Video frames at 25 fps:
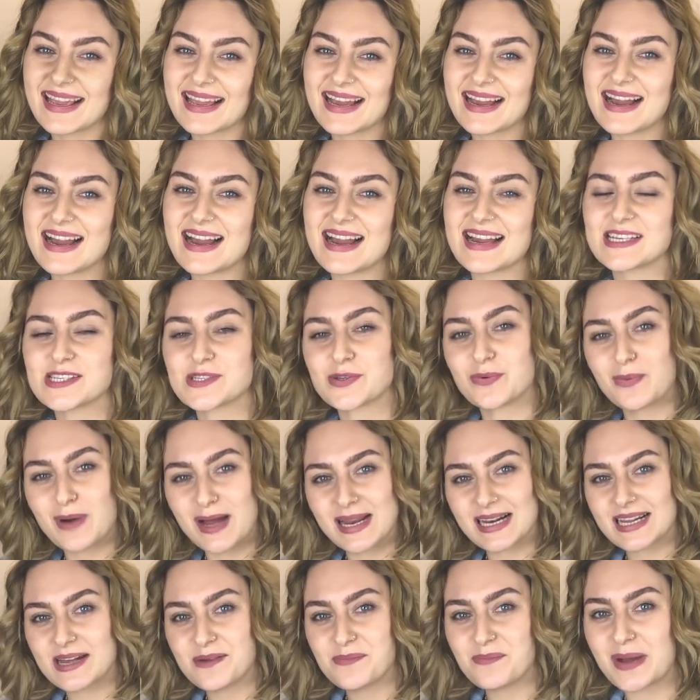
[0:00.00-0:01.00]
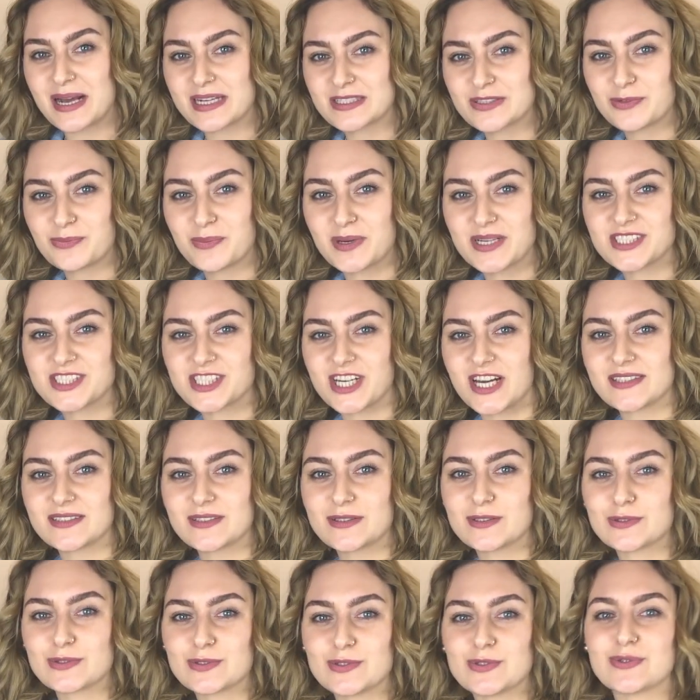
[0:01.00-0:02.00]
Hi guys, welcome back to my
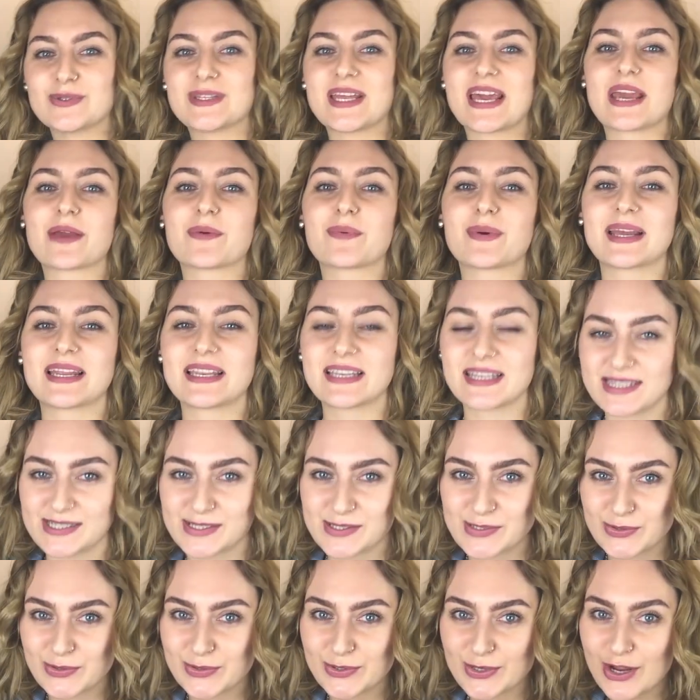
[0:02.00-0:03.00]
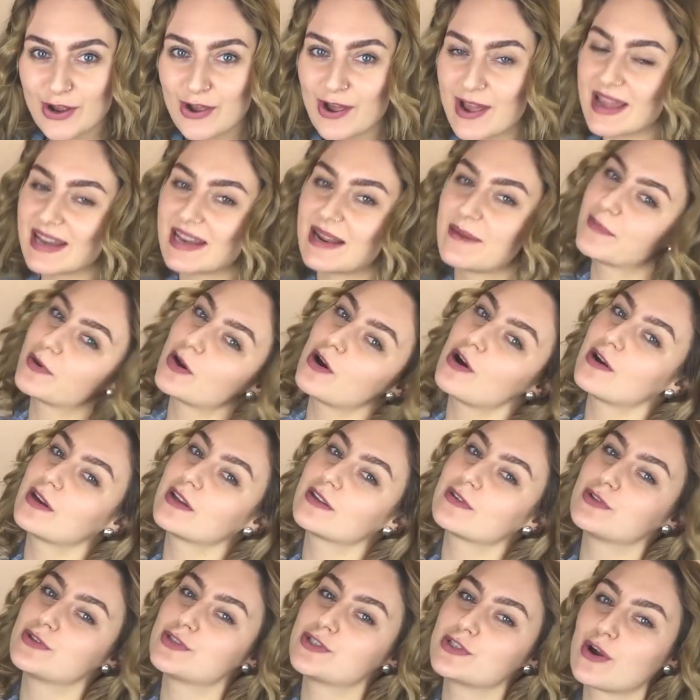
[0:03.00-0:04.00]
channel. Today we're in the studio and I'm
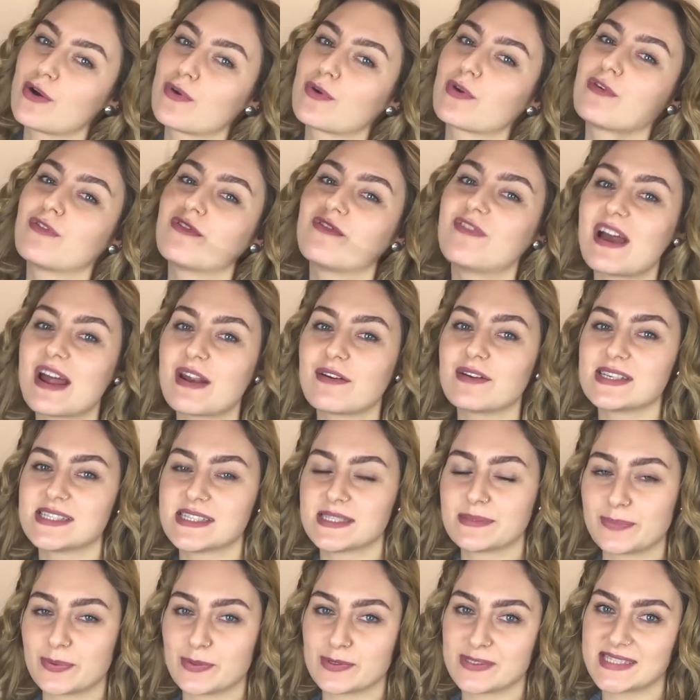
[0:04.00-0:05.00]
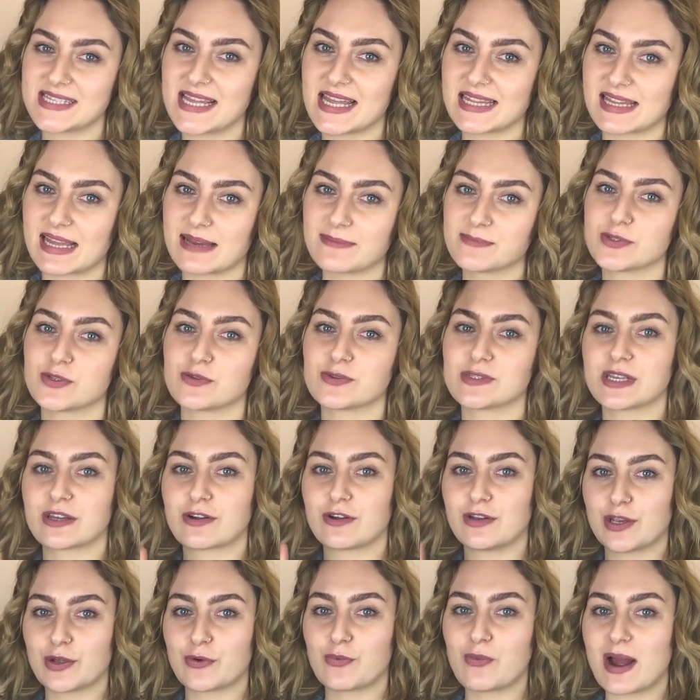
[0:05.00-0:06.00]
going to show you very simple setups using
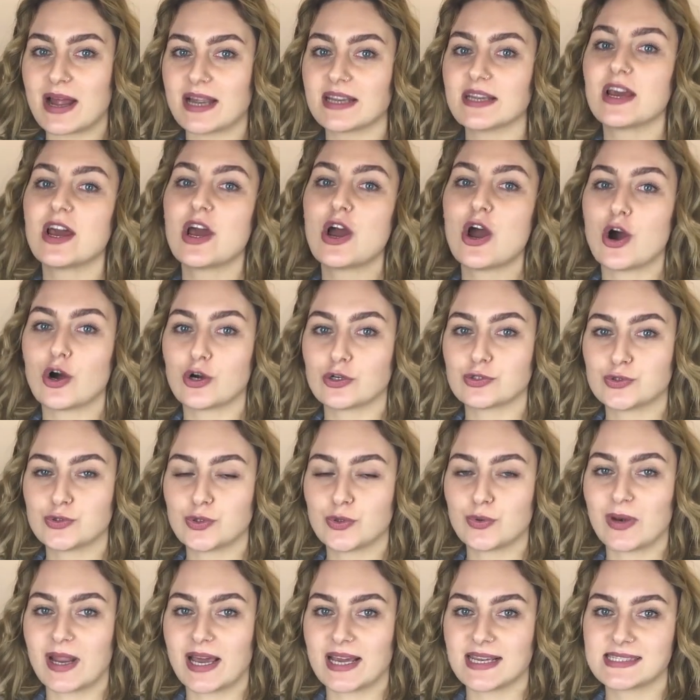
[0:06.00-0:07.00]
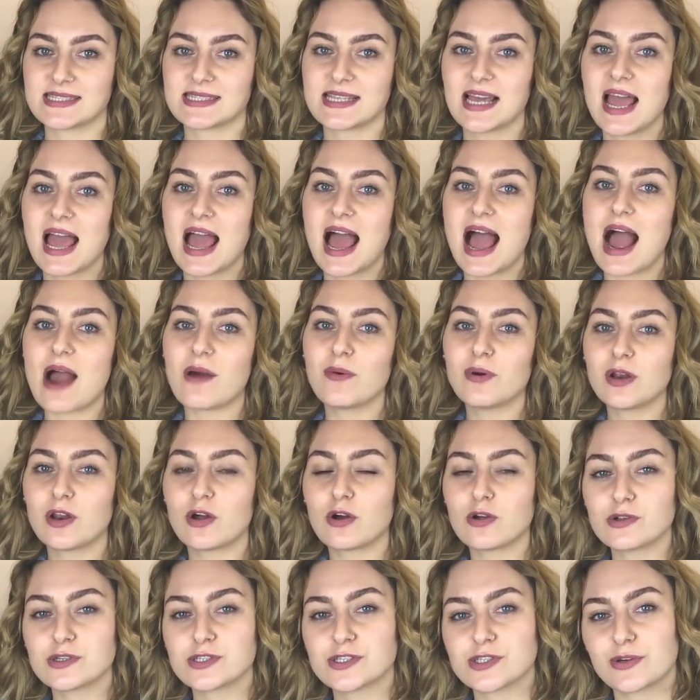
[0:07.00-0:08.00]
only one or two lights. I
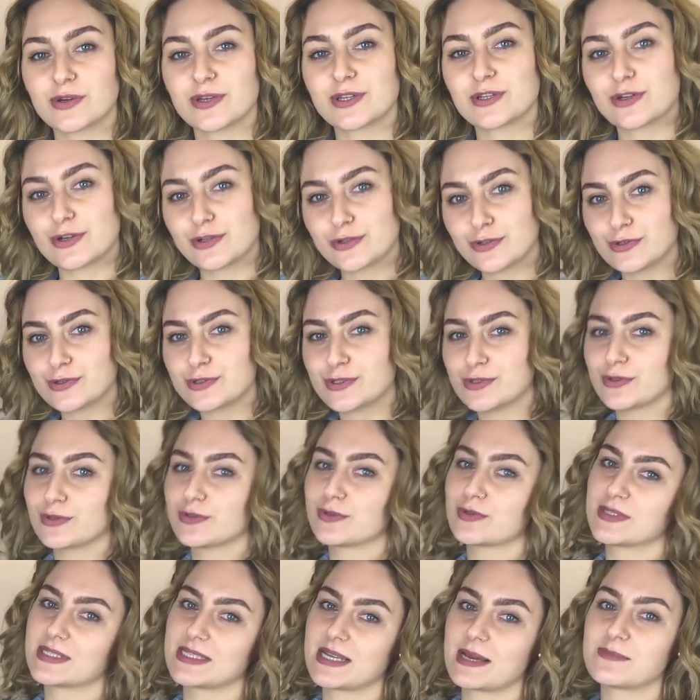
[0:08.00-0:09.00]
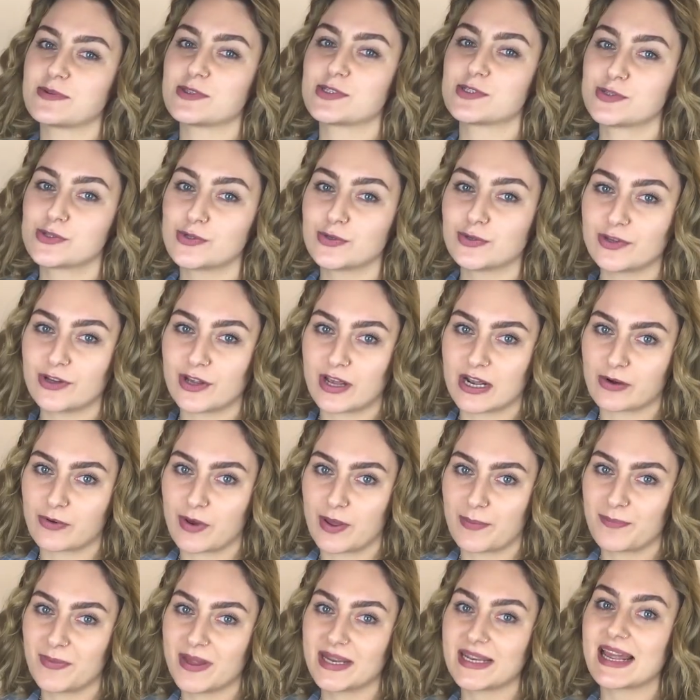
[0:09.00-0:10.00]
will also introduce you to some studio
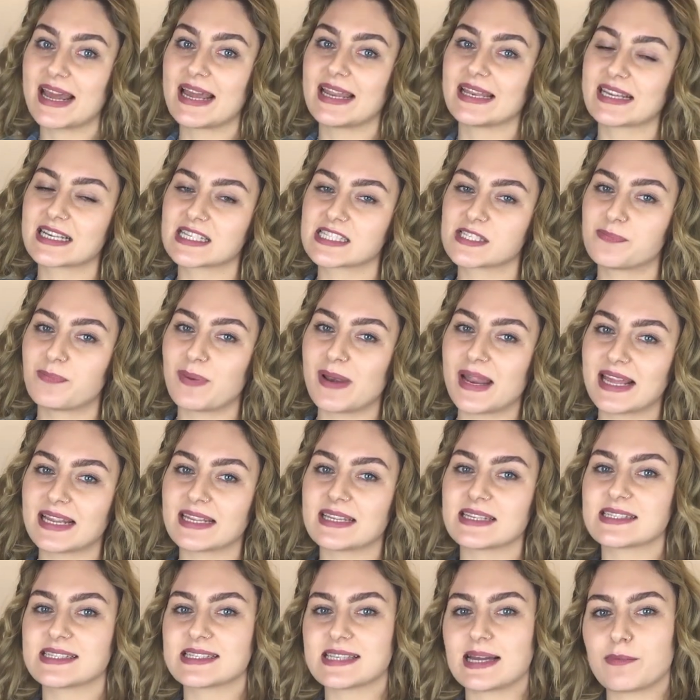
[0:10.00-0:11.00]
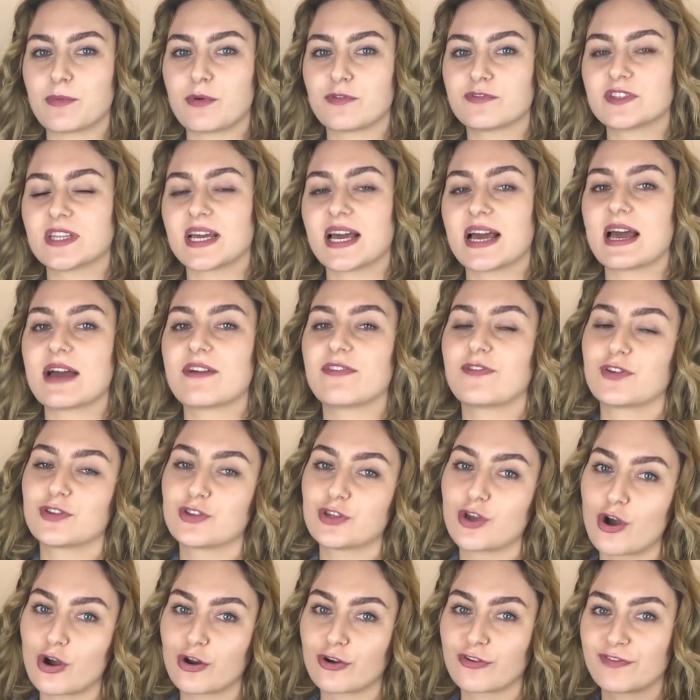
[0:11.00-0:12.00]
equipment and explain some of the
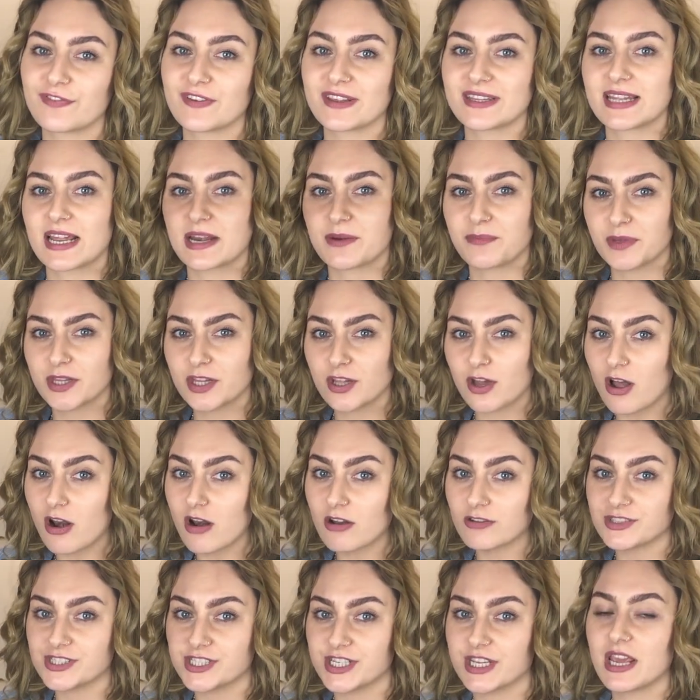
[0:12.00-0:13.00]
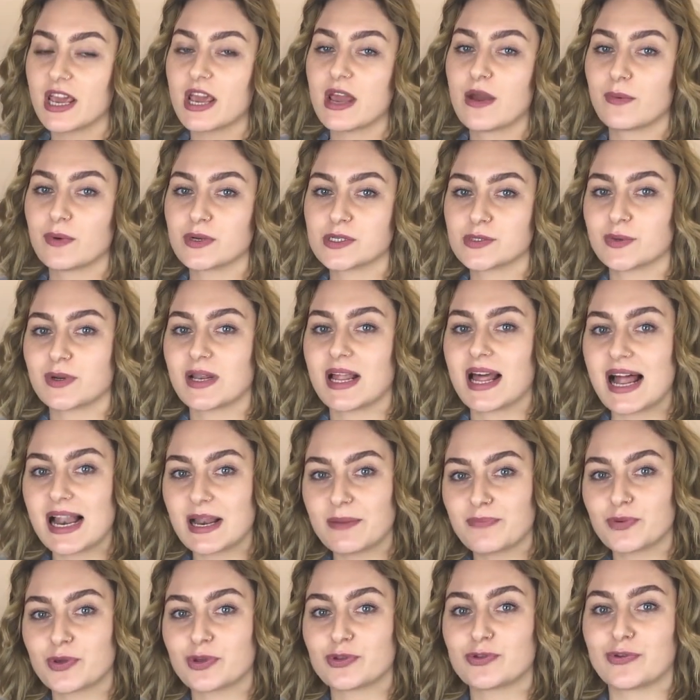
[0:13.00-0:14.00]
photography terminology which will
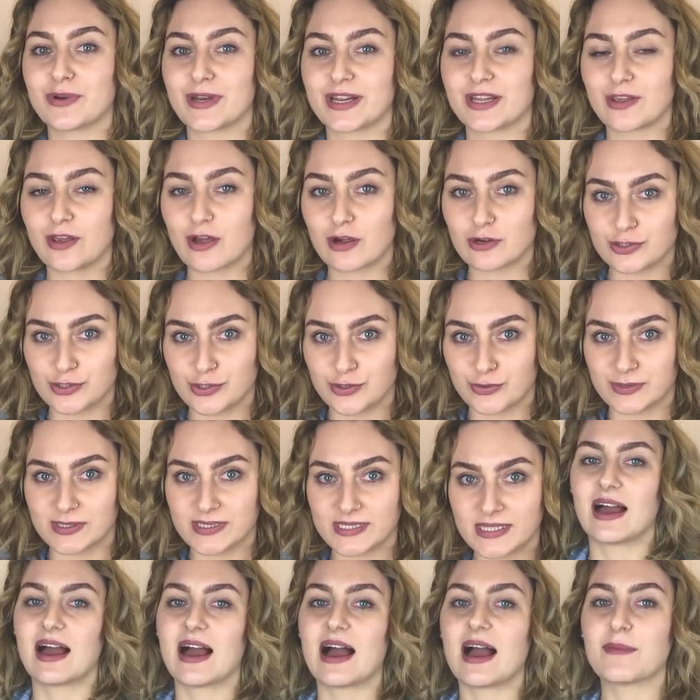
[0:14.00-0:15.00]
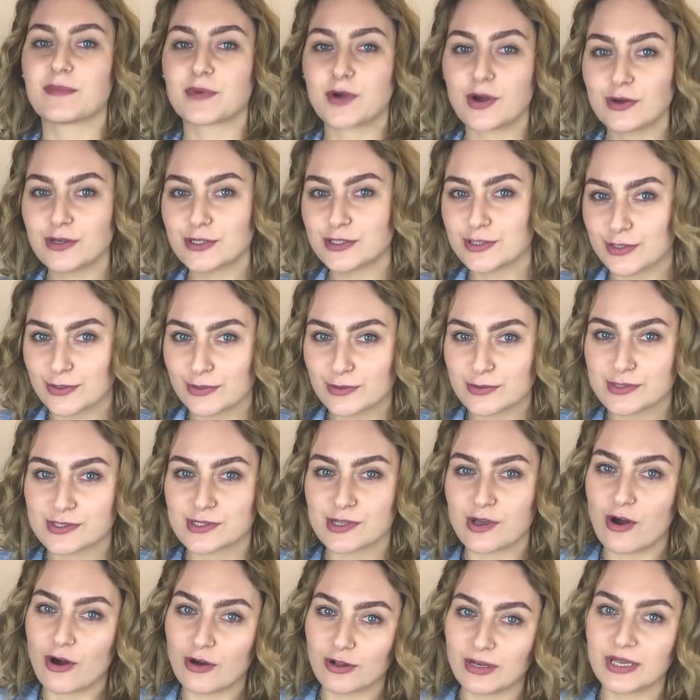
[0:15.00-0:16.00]
help you during your shoots. I'm going to
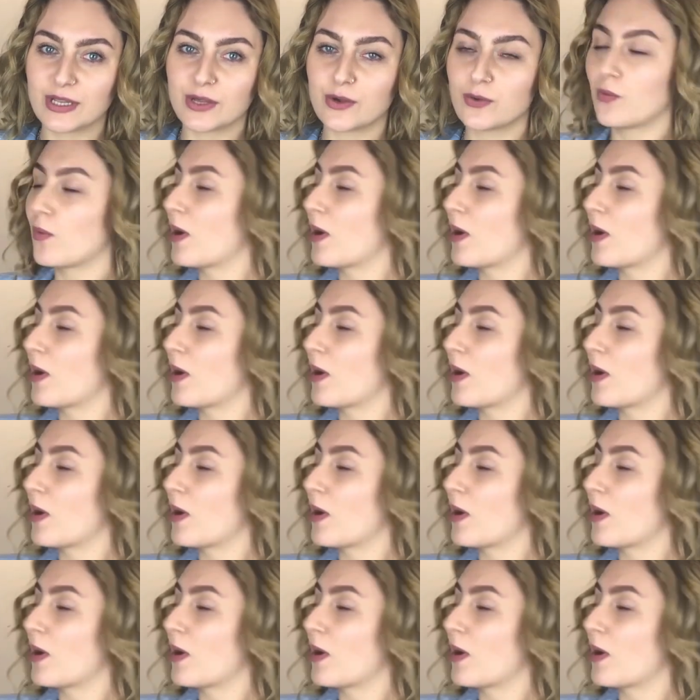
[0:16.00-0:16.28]
use only